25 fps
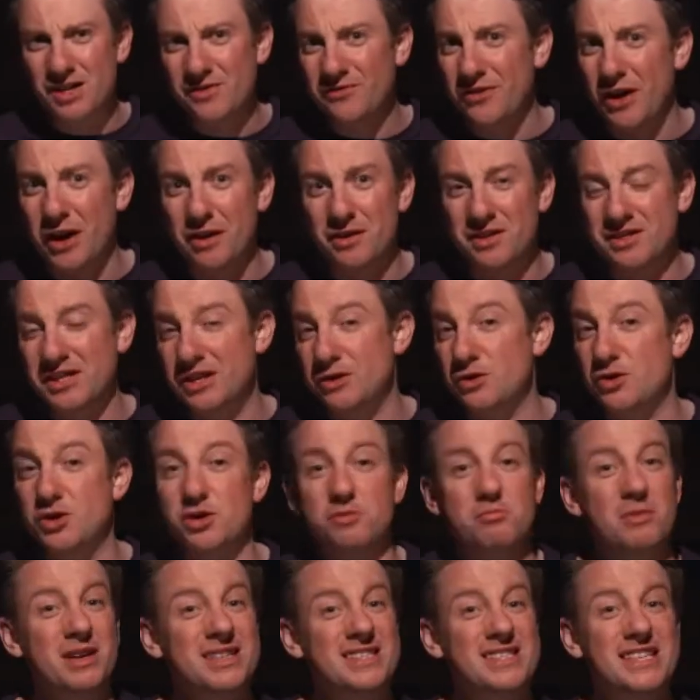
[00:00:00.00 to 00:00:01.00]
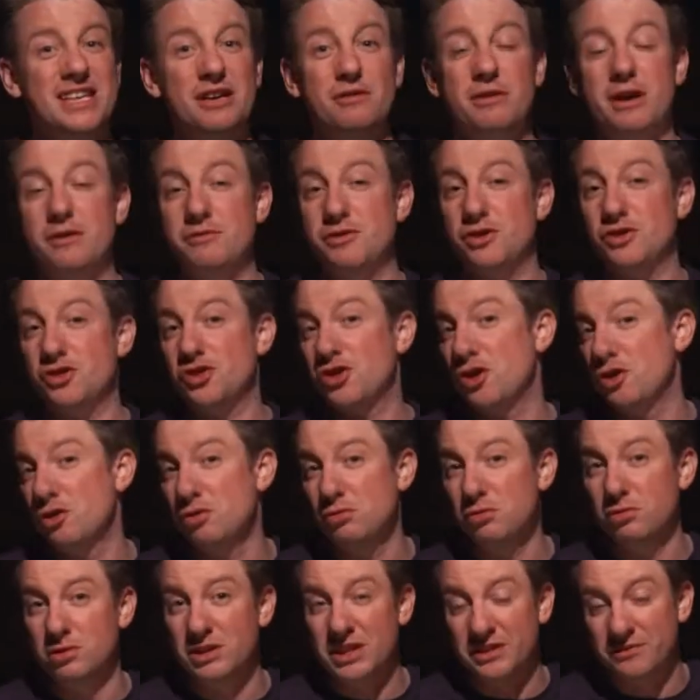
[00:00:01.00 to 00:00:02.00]
fire extinguishers you might see around your
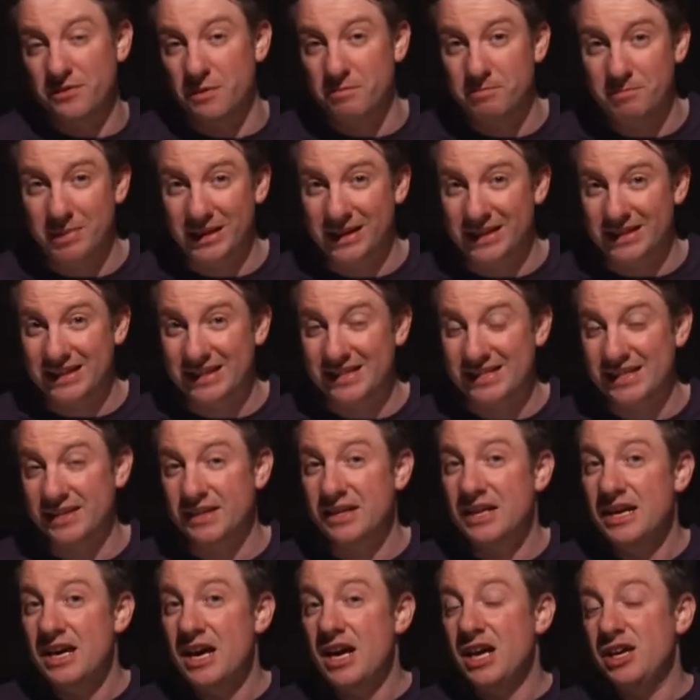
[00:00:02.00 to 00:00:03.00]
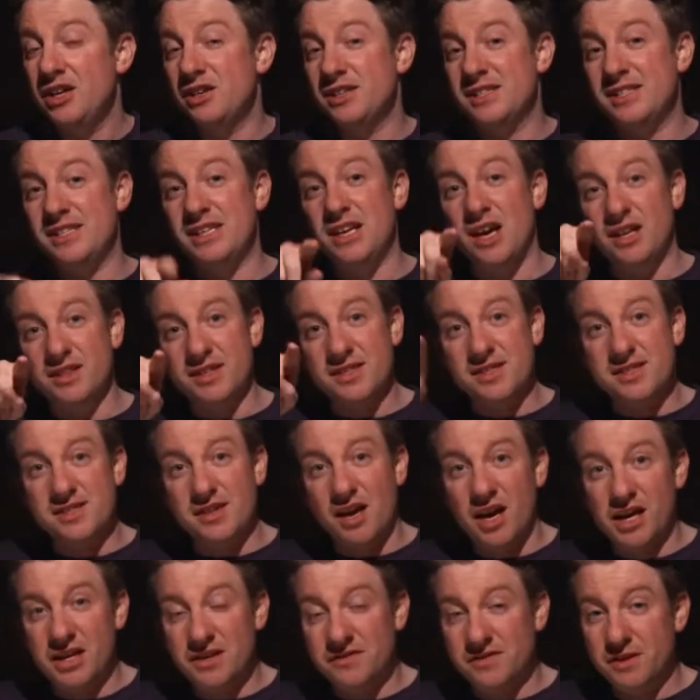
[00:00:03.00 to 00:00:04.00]
school, different buildings, and you'll see on the
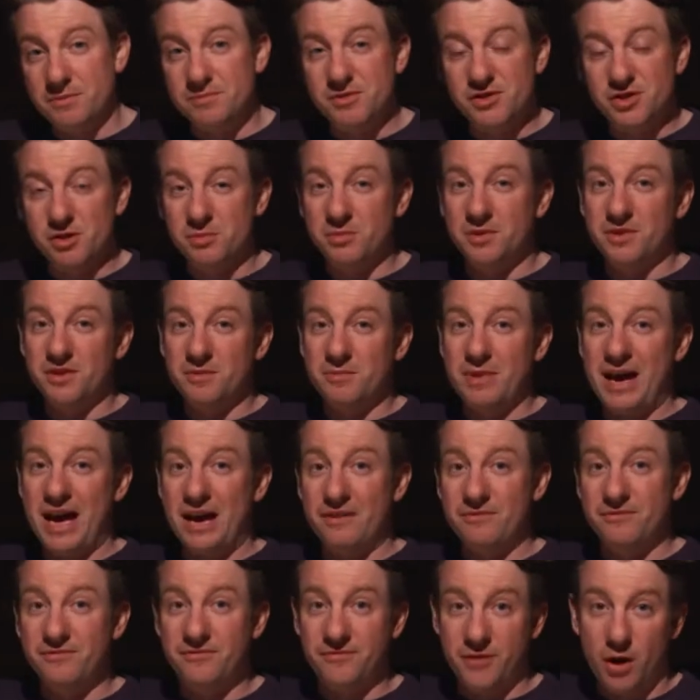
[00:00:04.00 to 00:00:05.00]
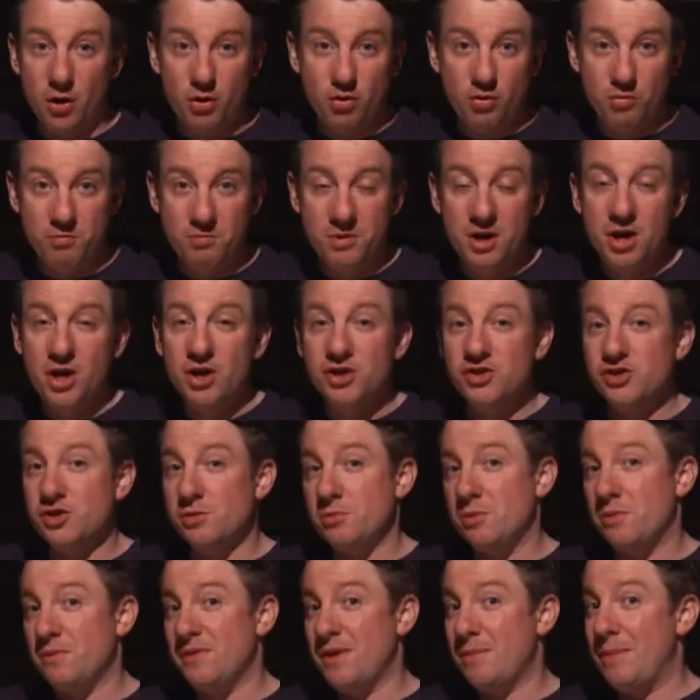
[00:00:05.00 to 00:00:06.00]
side of them, some of them have foam, some
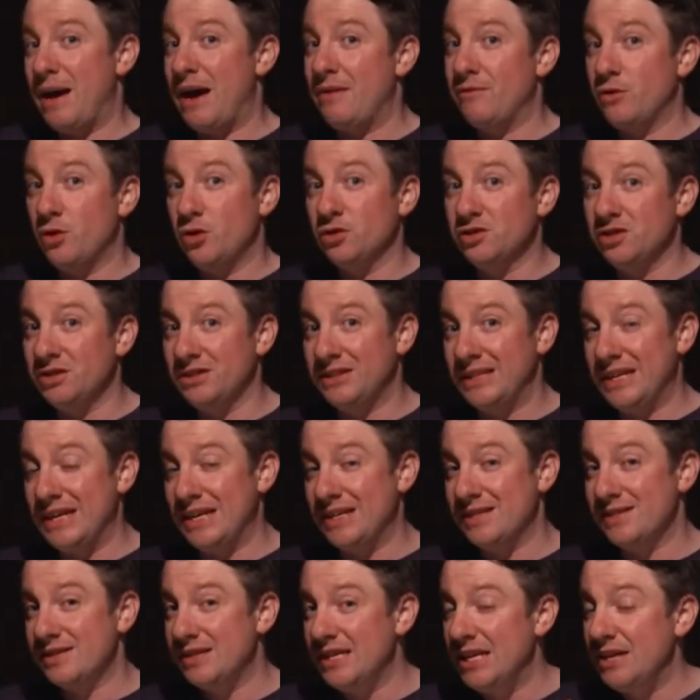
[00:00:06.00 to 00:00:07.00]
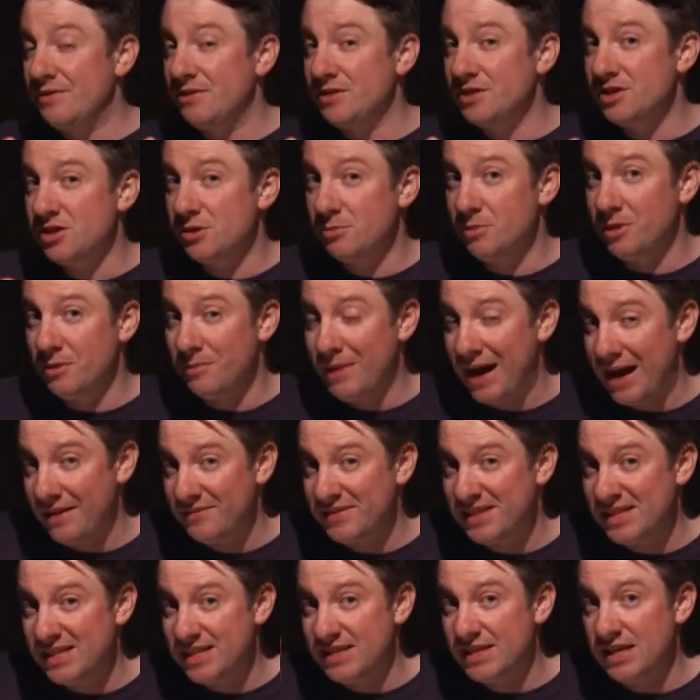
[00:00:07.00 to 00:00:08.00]
of them have other things, and even some of them have
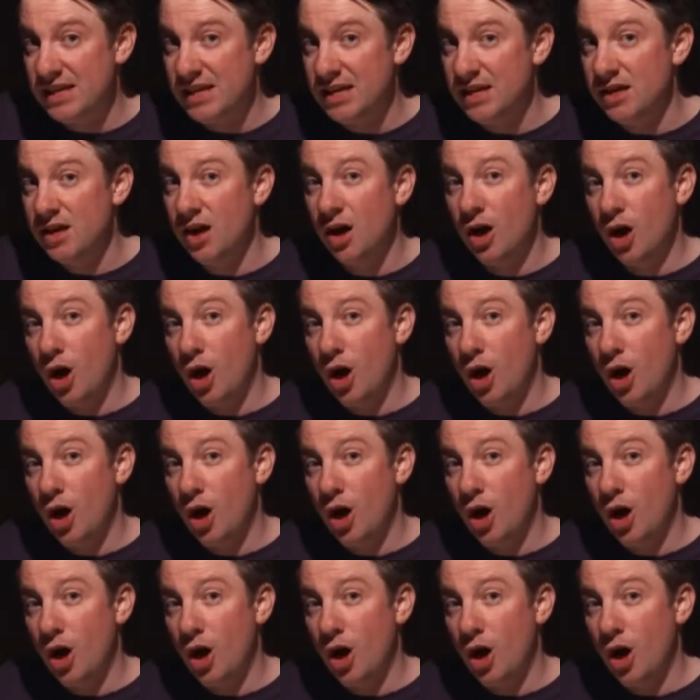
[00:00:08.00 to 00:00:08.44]
CO2